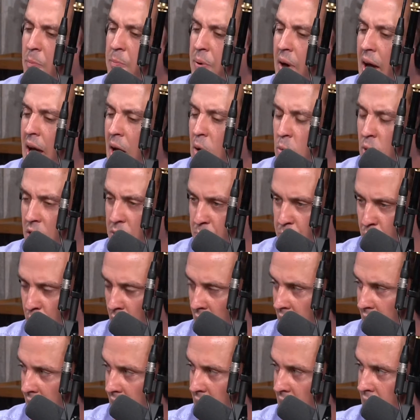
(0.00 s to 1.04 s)
Bay with You're
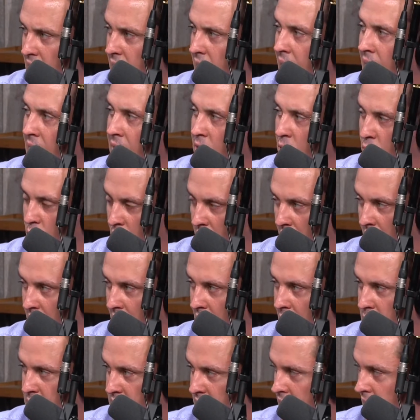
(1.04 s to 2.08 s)
Brady right. and the
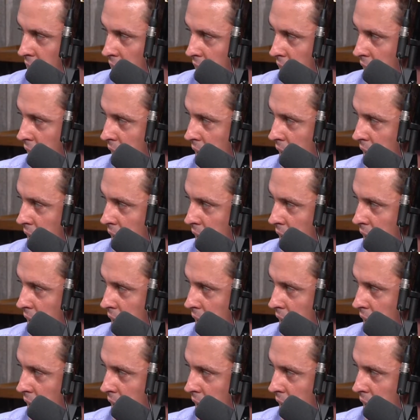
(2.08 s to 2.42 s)
Rams well, in LA.